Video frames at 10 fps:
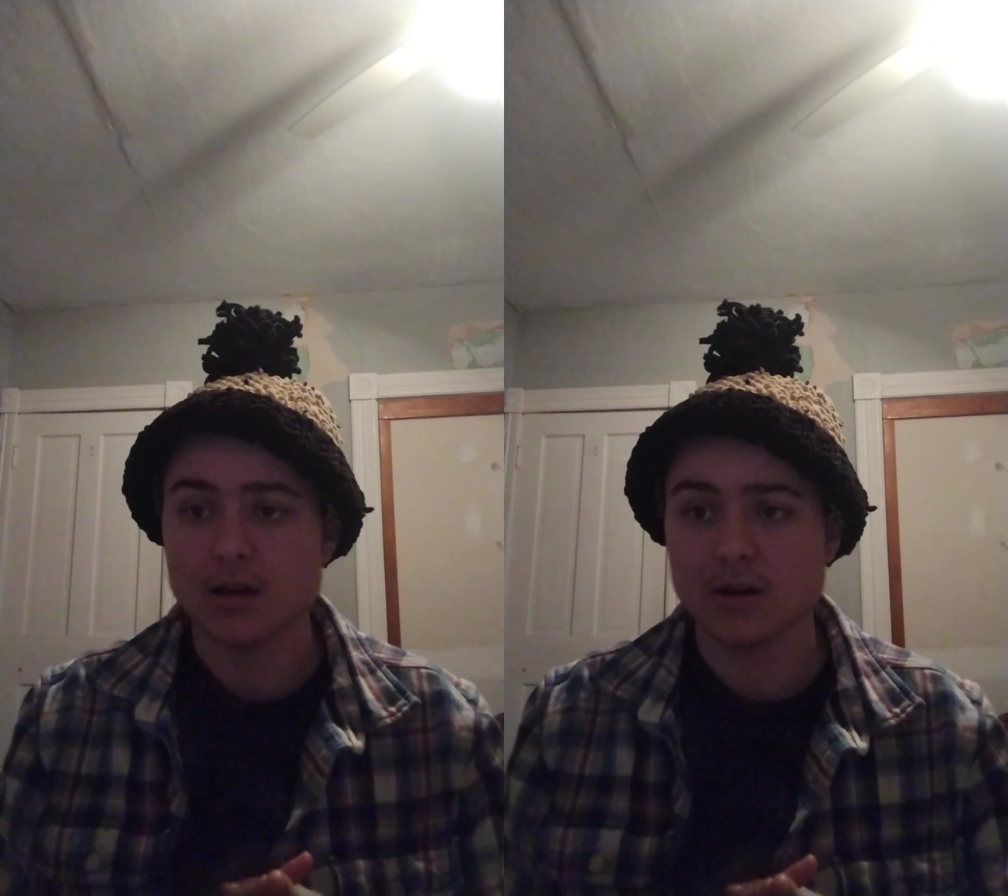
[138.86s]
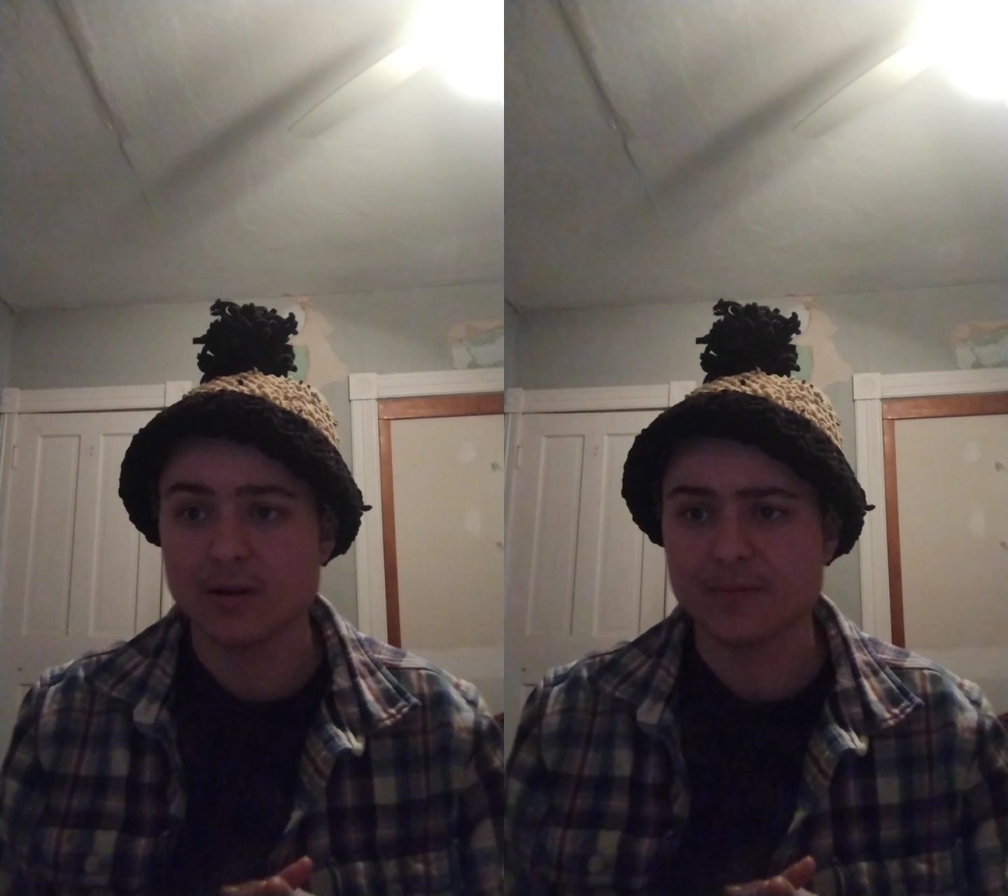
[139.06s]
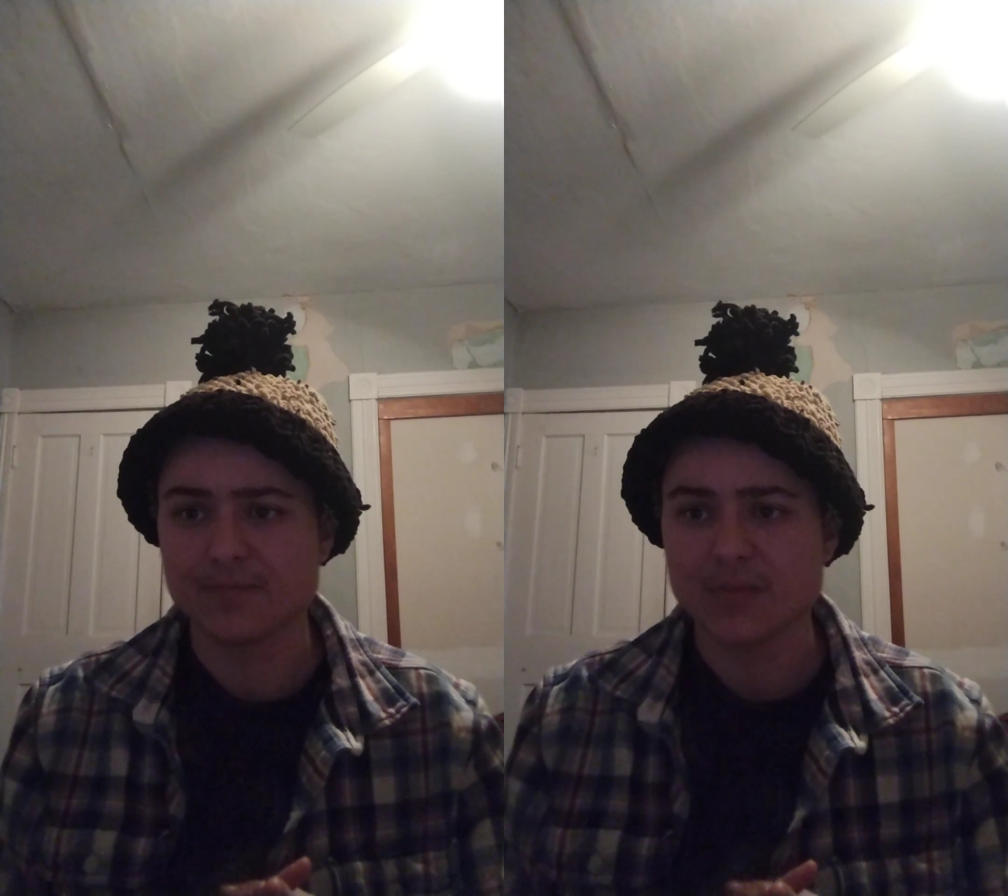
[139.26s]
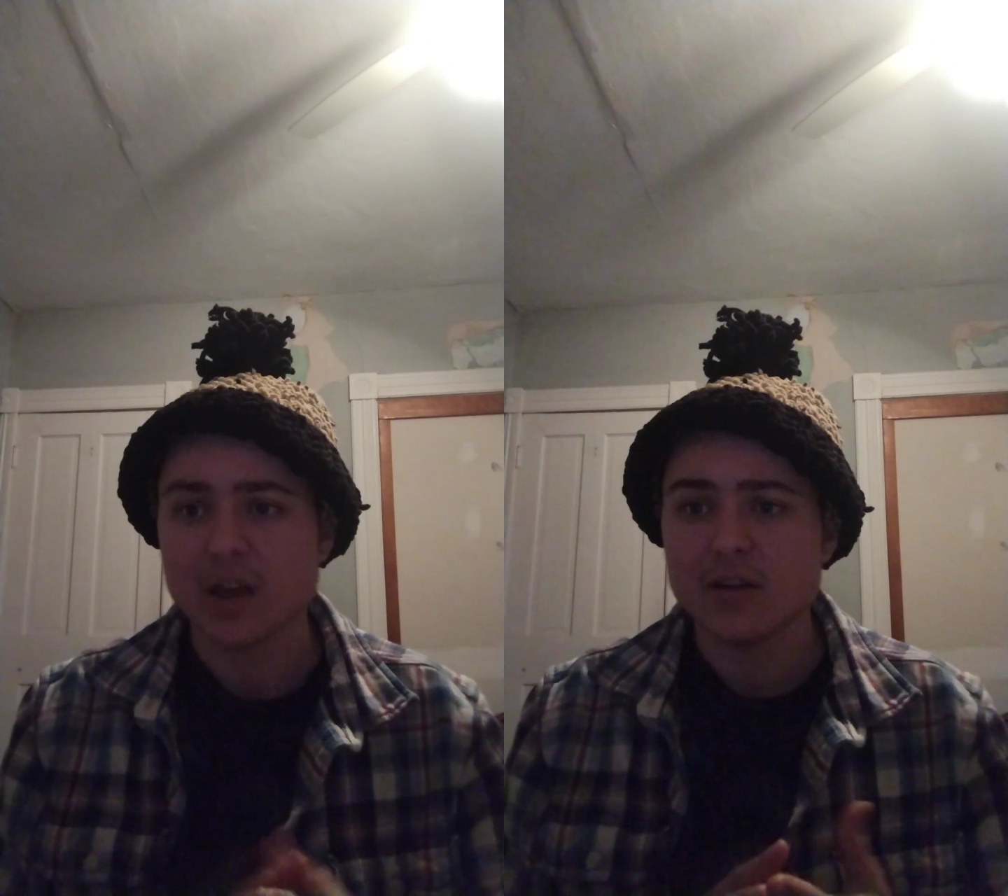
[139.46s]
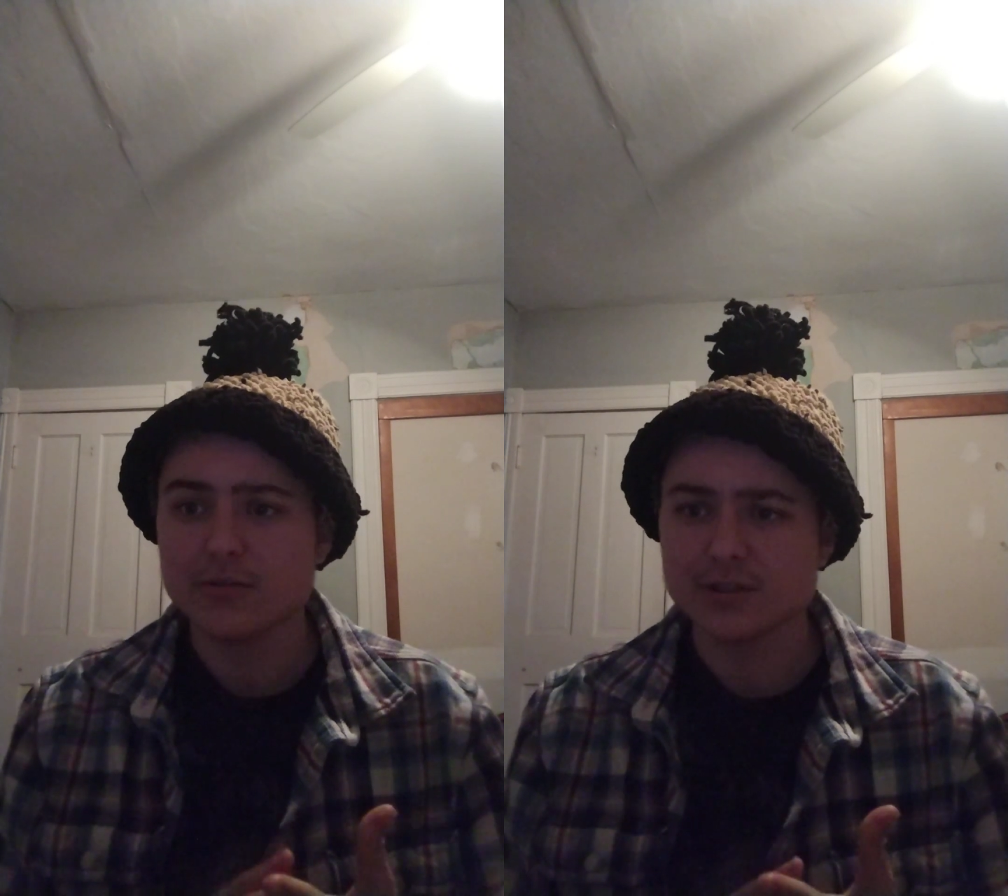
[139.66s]

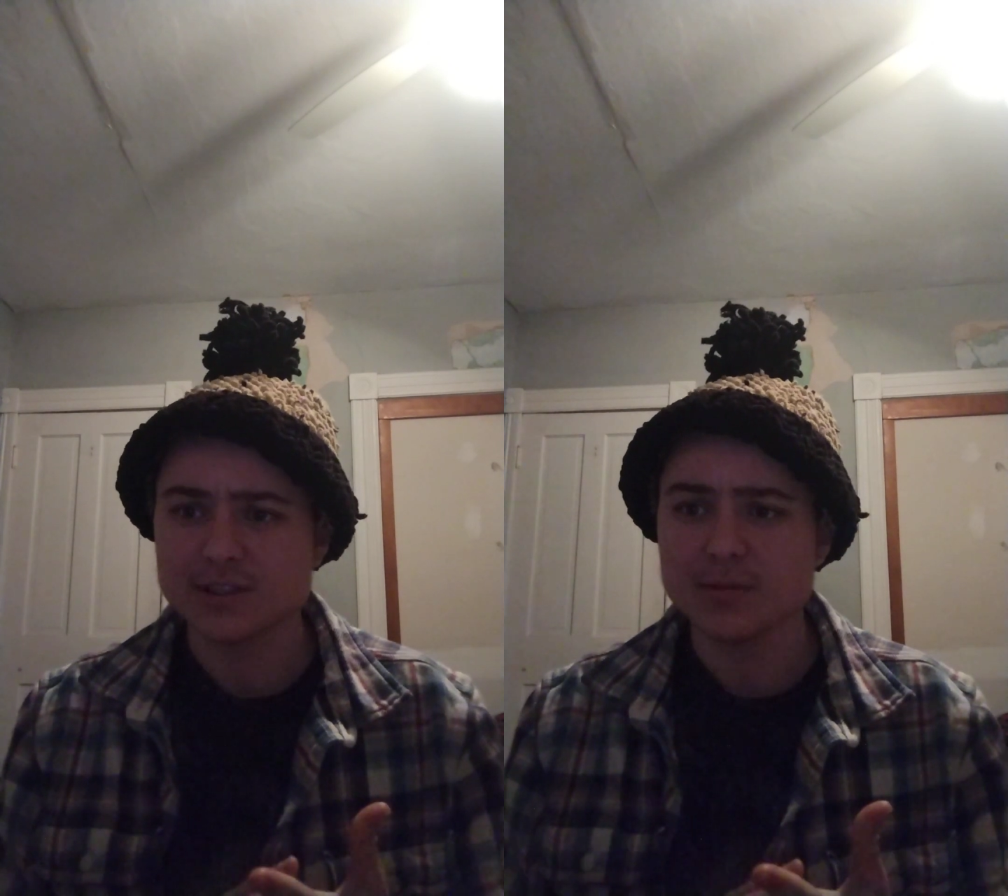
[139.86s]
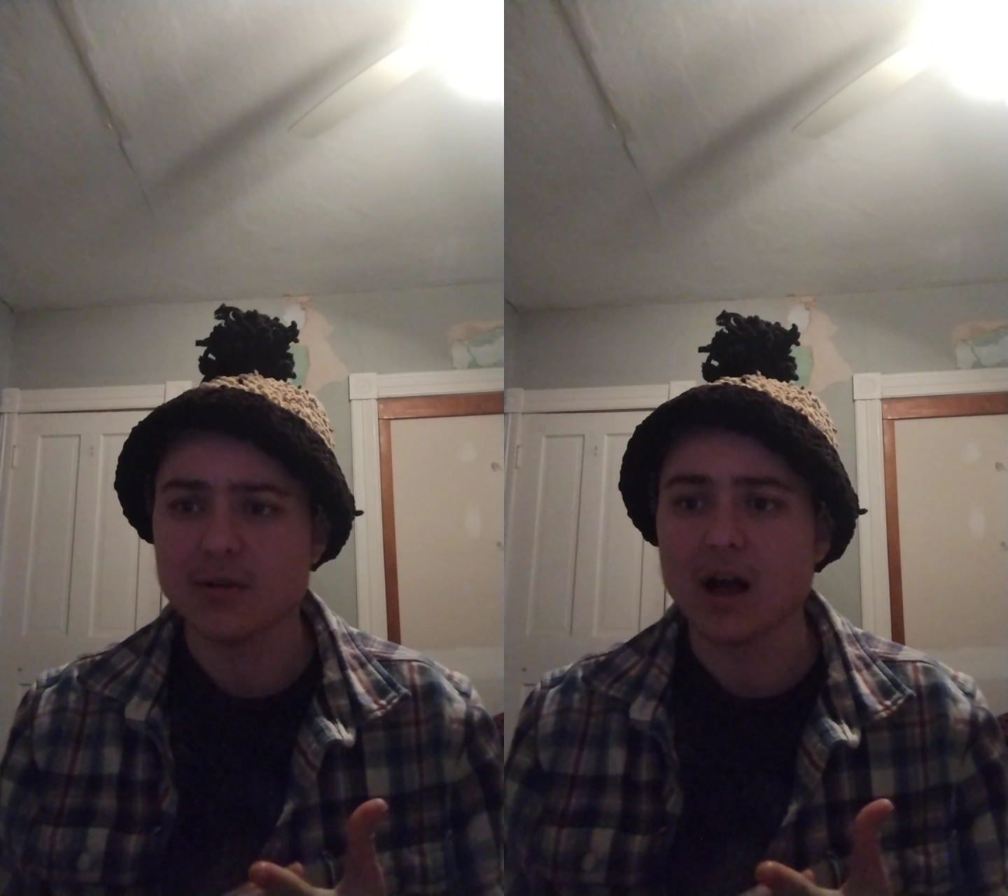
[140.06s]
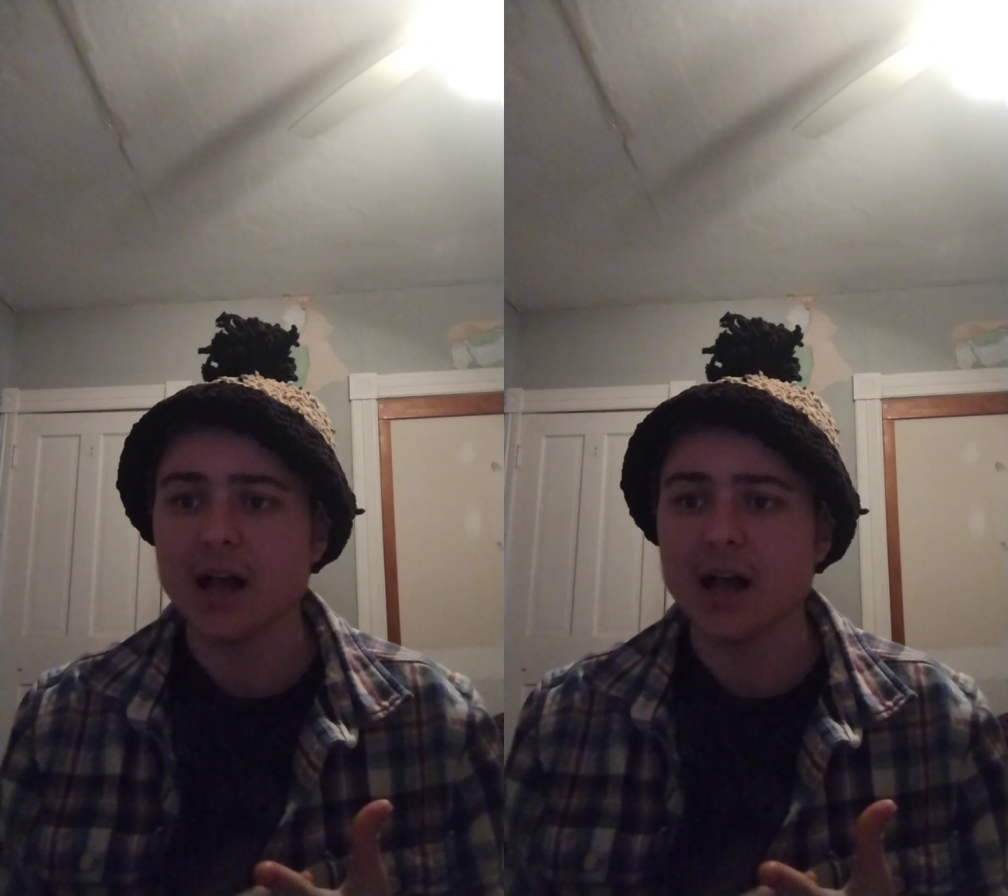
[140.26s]
For example,